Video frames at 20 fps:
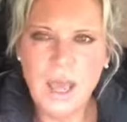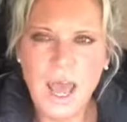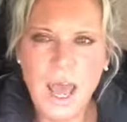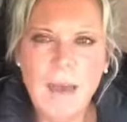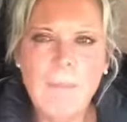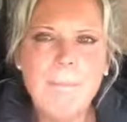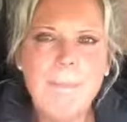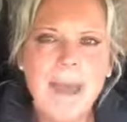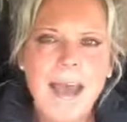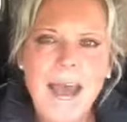
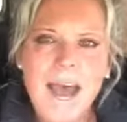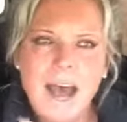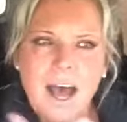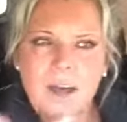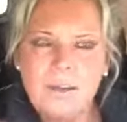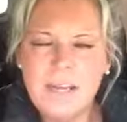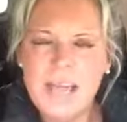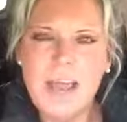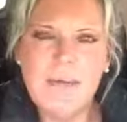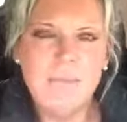
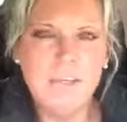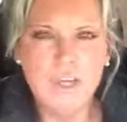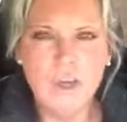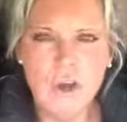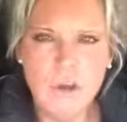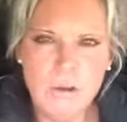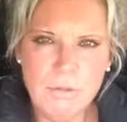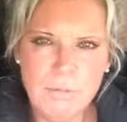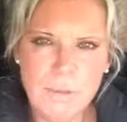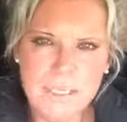about having a
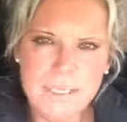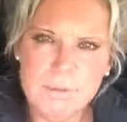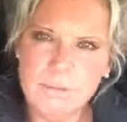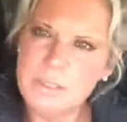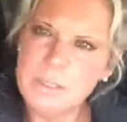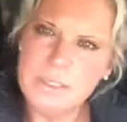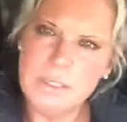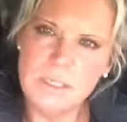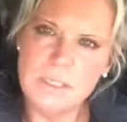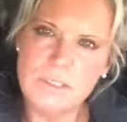home-based
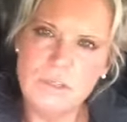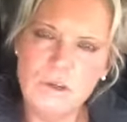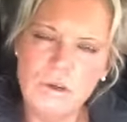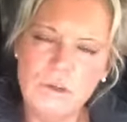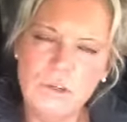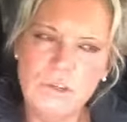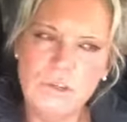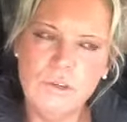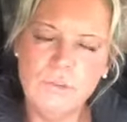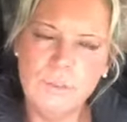business
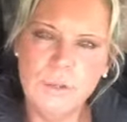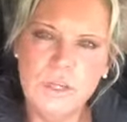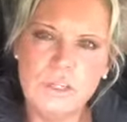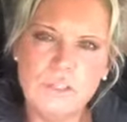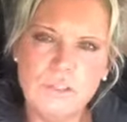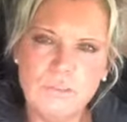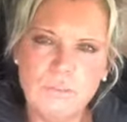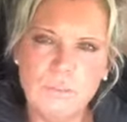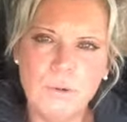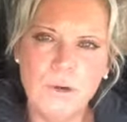on your
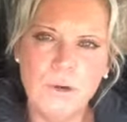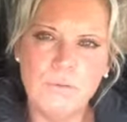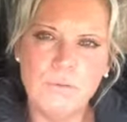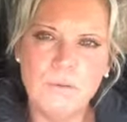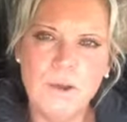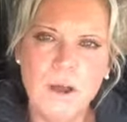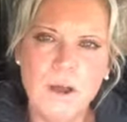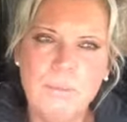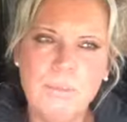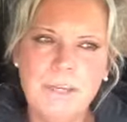personal
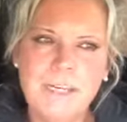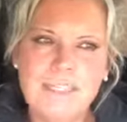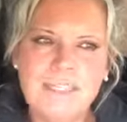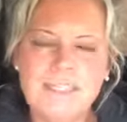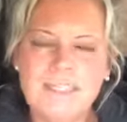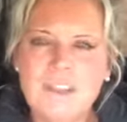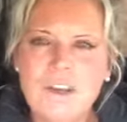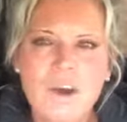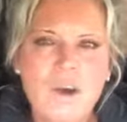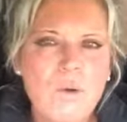profile, but
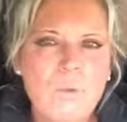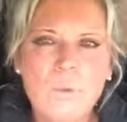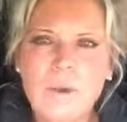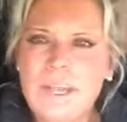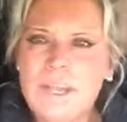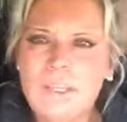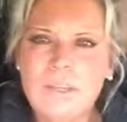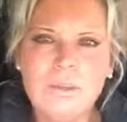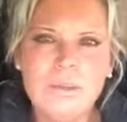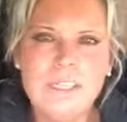it's not
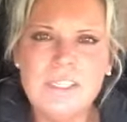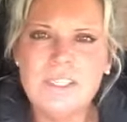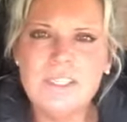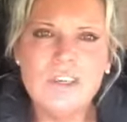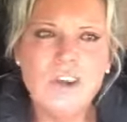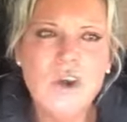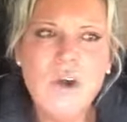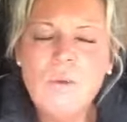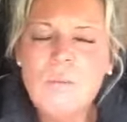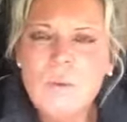
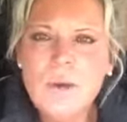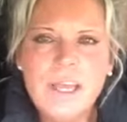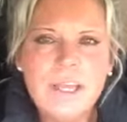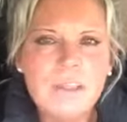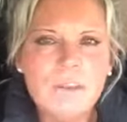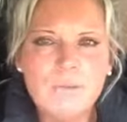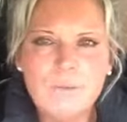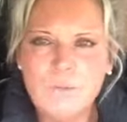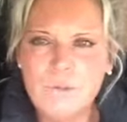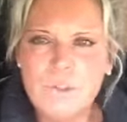where
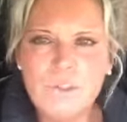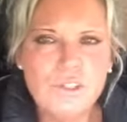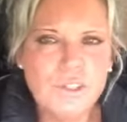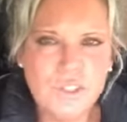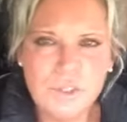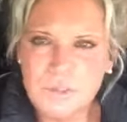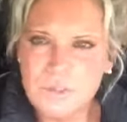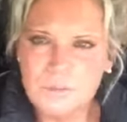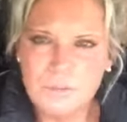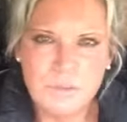the
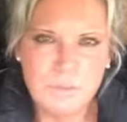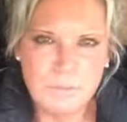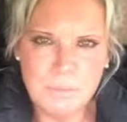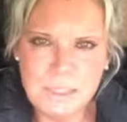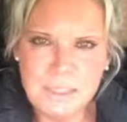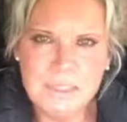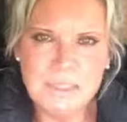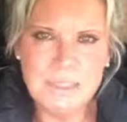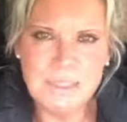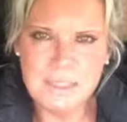future of your
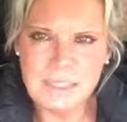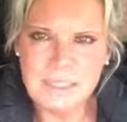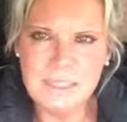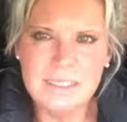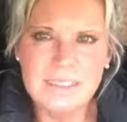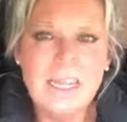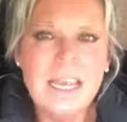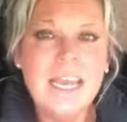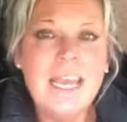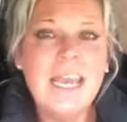business
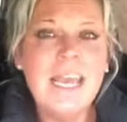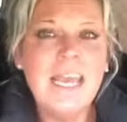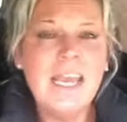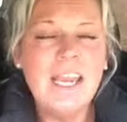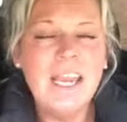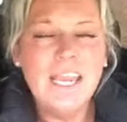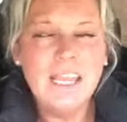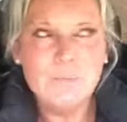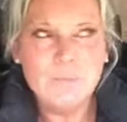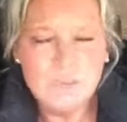is,
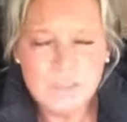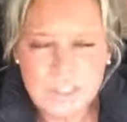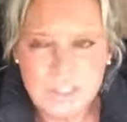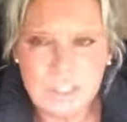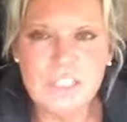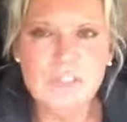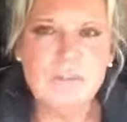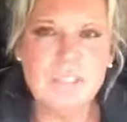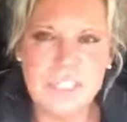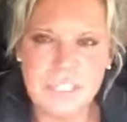if you're
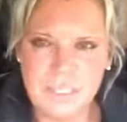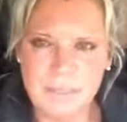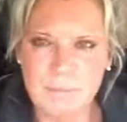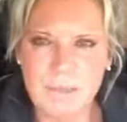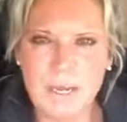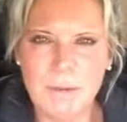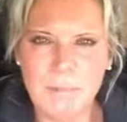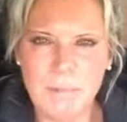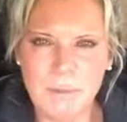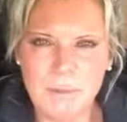serious
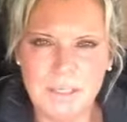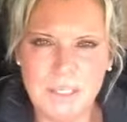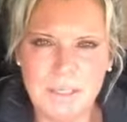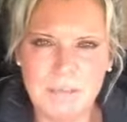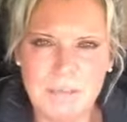about building